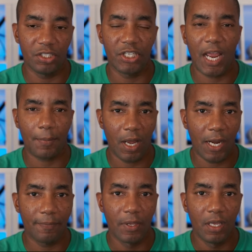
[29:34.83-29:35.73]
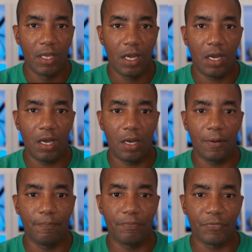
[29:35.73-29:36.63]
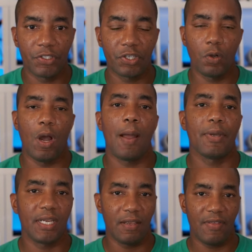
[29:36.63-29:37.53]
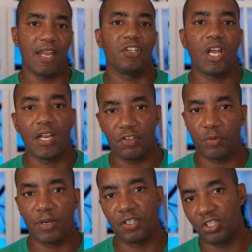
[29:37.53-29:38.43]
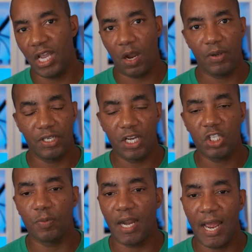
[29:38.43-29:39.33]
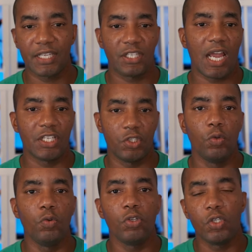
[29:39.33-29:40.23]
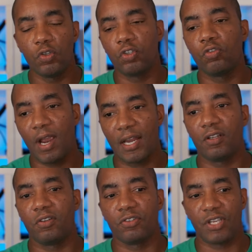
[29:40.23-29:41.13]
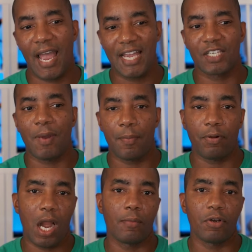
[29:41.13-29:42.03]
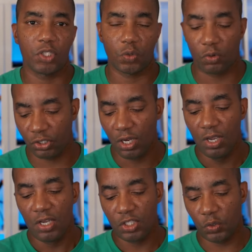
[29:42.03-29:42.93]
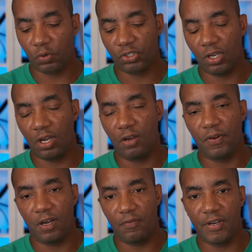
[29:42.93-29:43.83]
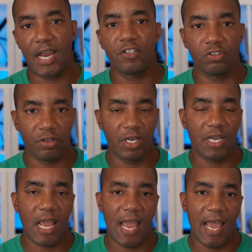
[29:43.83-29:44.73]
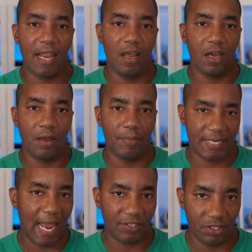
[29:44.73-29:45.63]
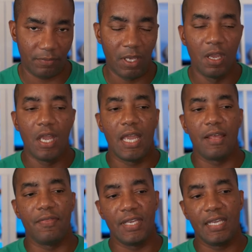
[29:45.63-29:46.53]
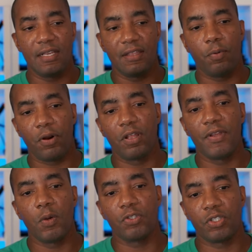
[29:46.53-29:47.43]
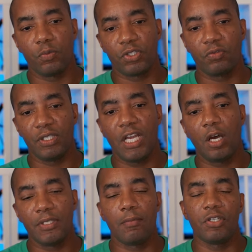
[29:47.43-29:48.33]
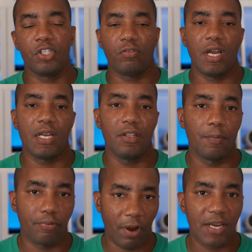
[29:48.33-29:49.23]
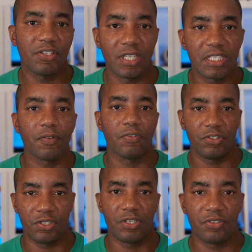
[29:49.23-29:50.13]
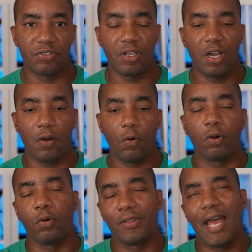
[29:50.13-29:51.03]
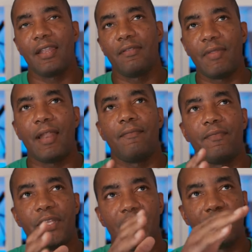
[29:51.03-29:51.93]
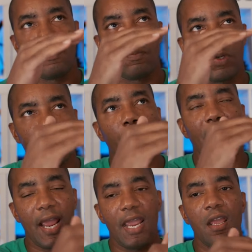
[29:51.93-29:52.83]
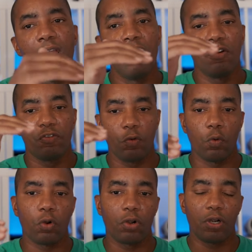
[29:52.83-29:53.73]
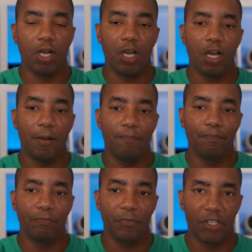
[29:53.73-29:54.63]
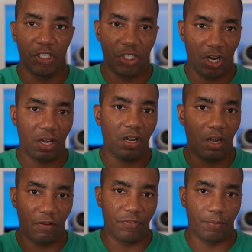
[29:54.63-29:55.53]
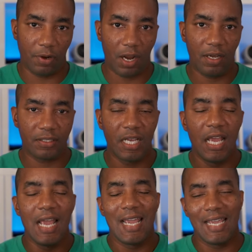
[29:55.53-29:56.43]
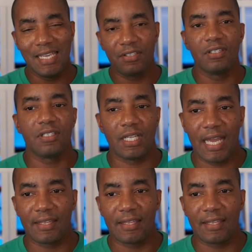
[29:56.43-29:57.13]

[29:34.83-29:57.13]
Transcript: Jackpot. So I'm going to give that a shot in the spring and see how it does. But I do use granulars as my primary source of nitrogen and potassium. The point of the video was to really help demonstrate the pricing differences or that what you pay for the jug of the product isn't